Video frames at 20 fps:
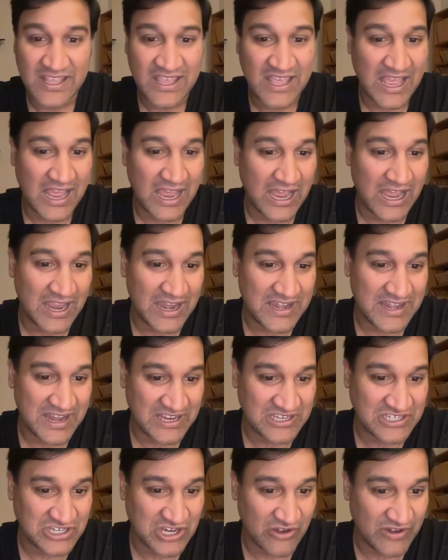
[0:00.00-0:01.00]

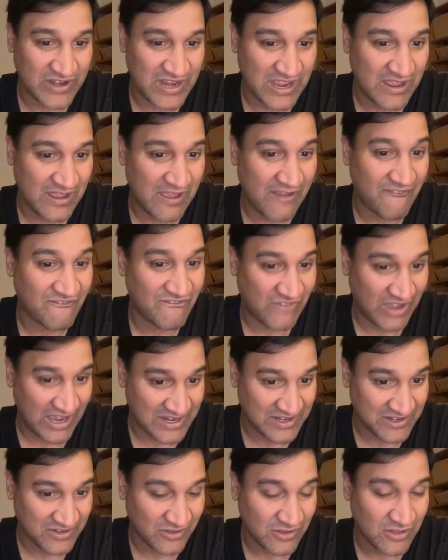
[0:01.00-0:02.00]
Nigeria
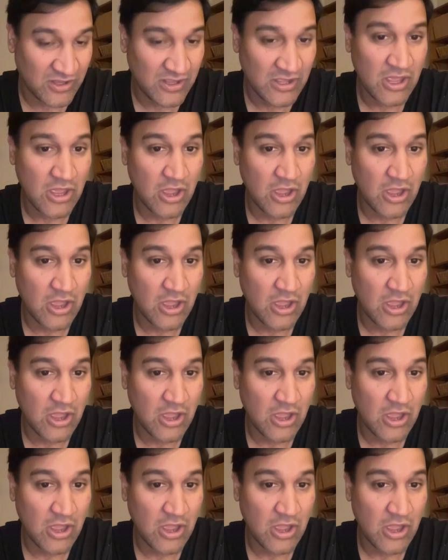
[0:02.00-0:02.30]
final.